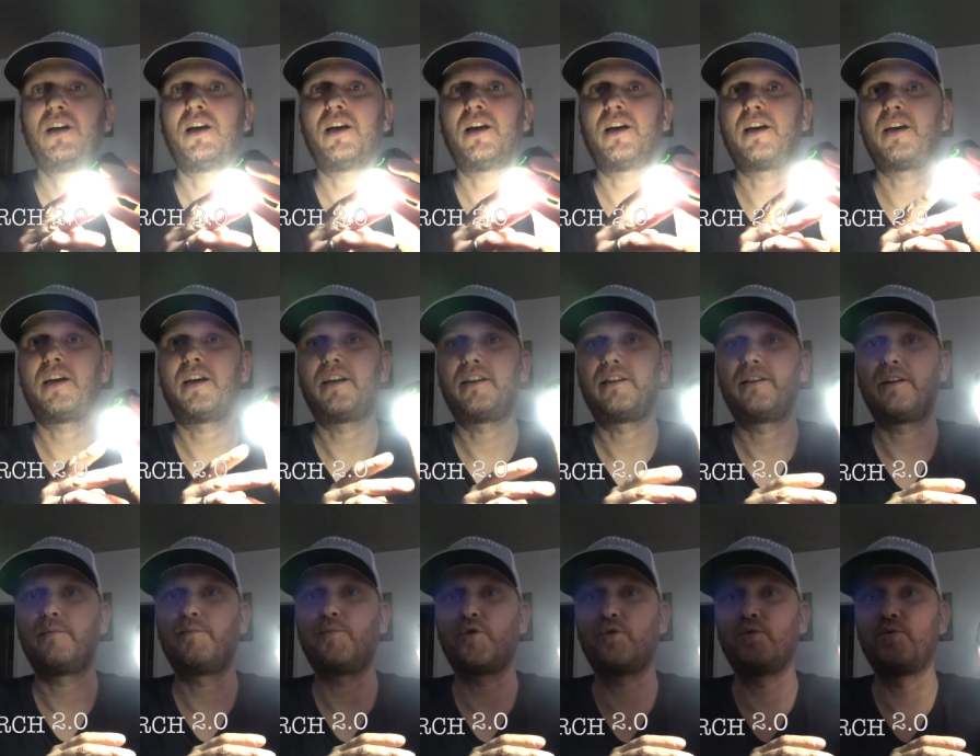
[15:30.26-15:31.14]
and
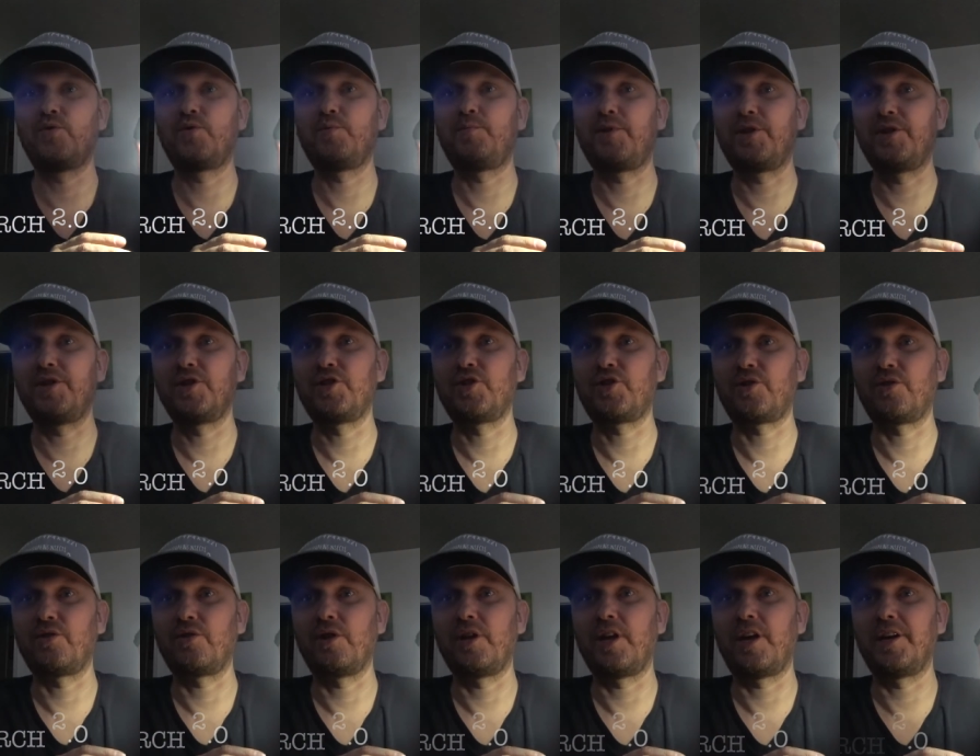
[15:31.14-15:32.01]
they produce pretty
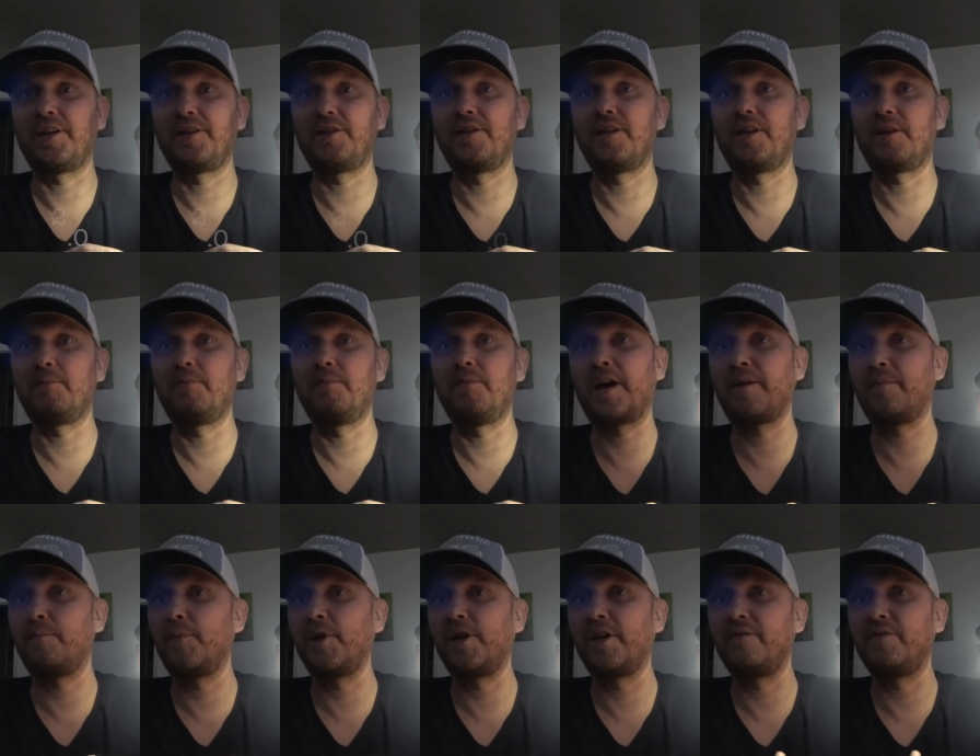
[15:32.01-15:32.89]
strong light. They're, I
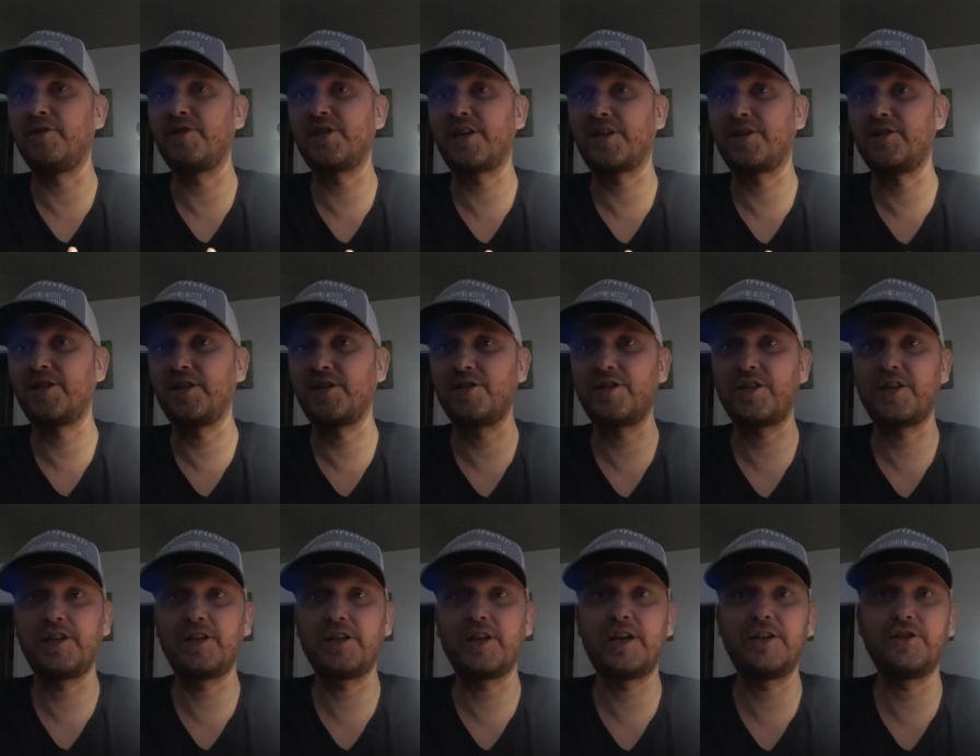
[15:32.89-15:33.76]
believe it's like
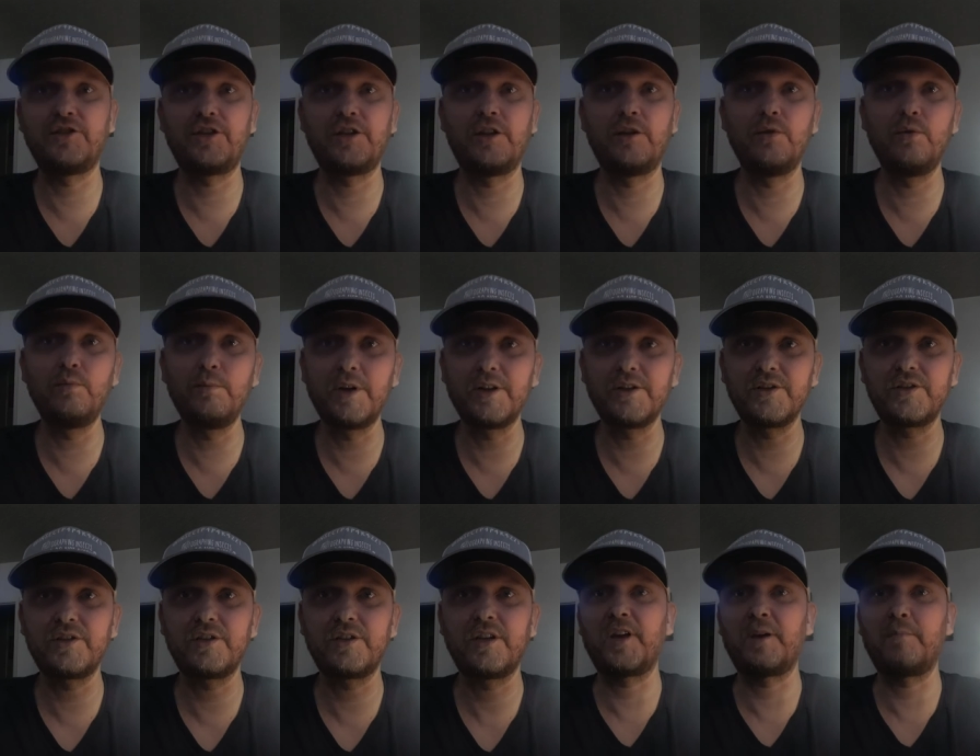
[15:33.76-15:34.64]
1600
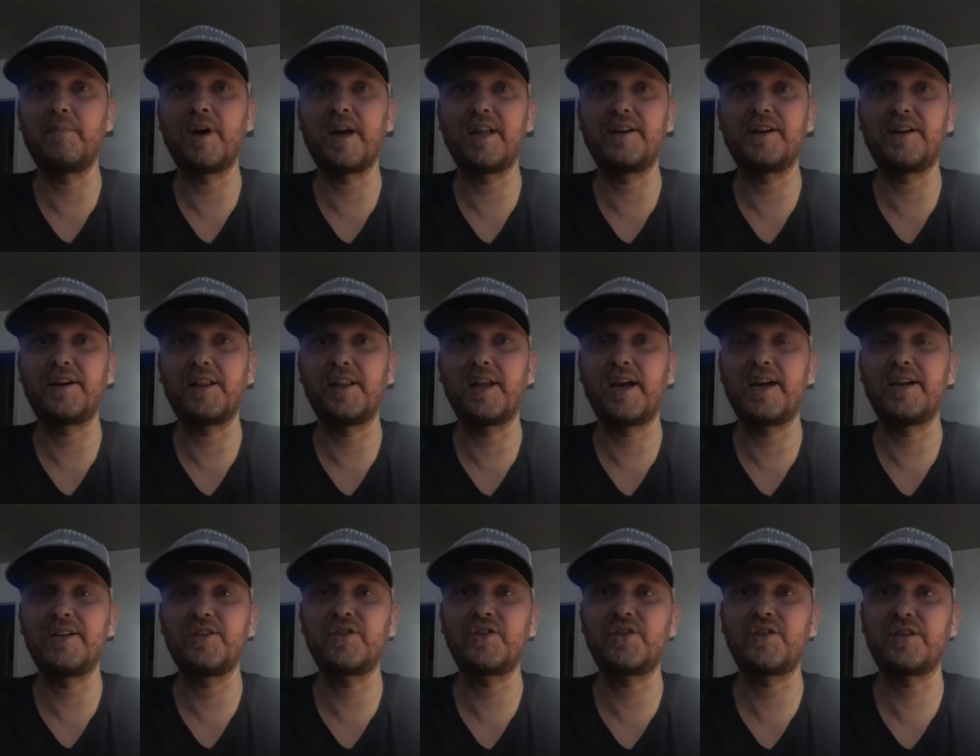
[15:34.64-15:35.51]
lumens. Their battery
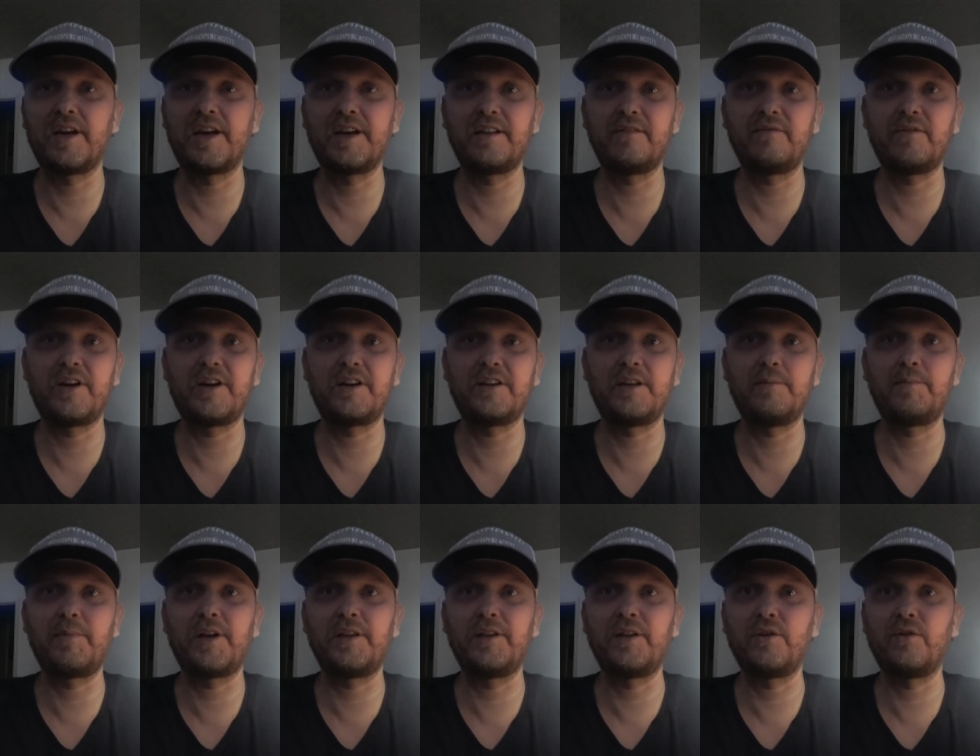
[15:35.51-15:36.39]
lasts anywhere,
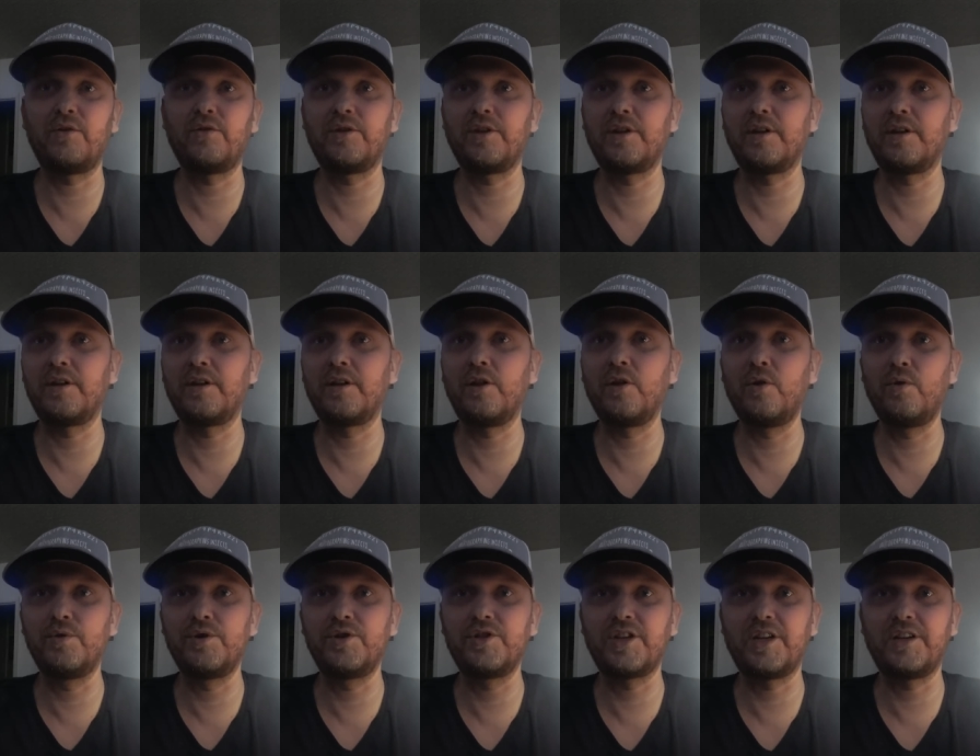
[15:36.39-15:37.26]
depending on the
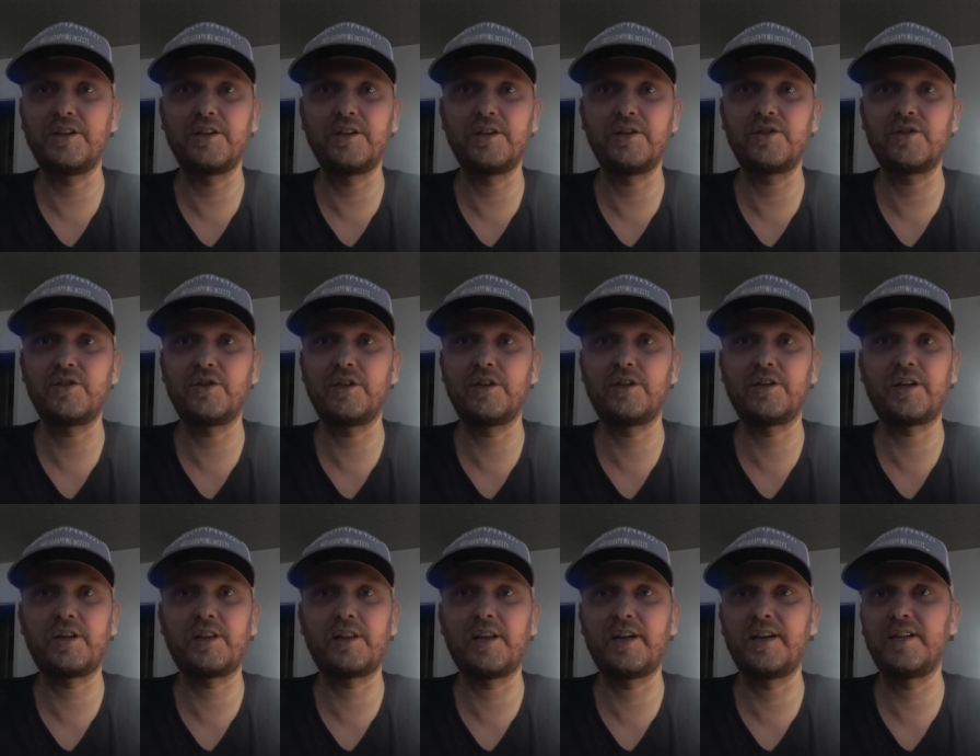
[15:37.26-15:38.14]
lowest settings, it
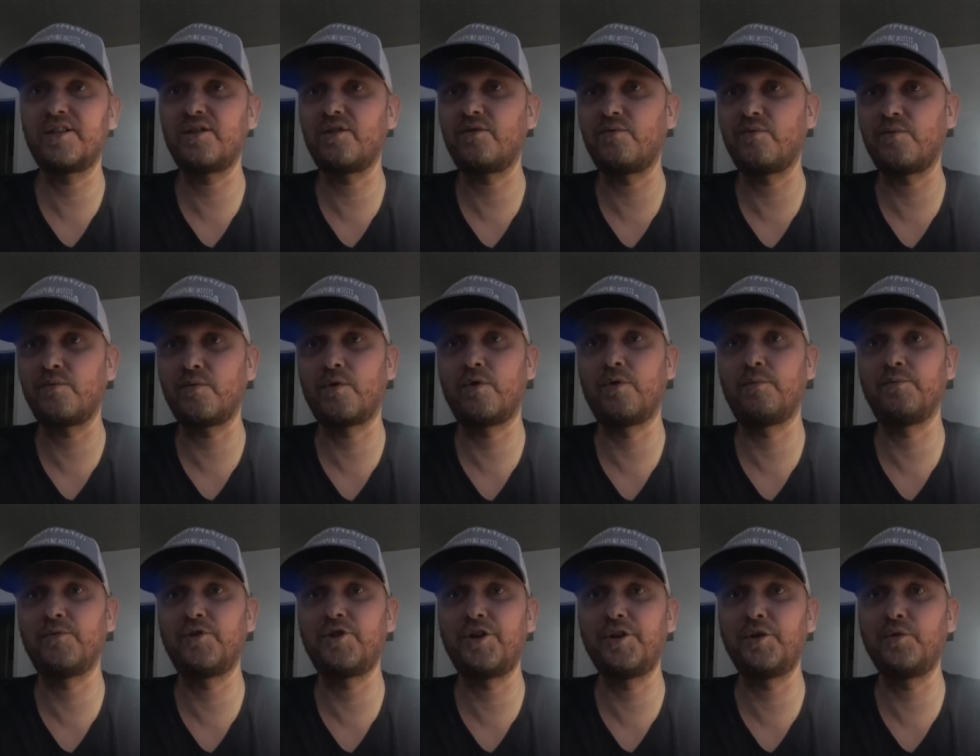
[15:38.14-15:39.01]
can last
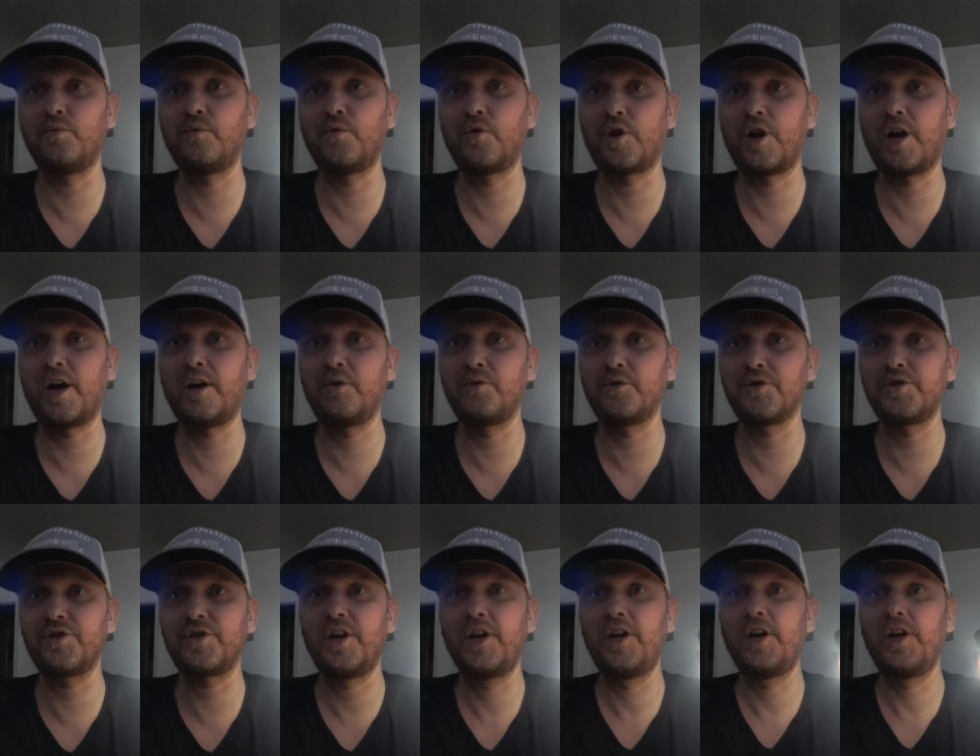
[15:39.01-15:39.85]
from three to four hours.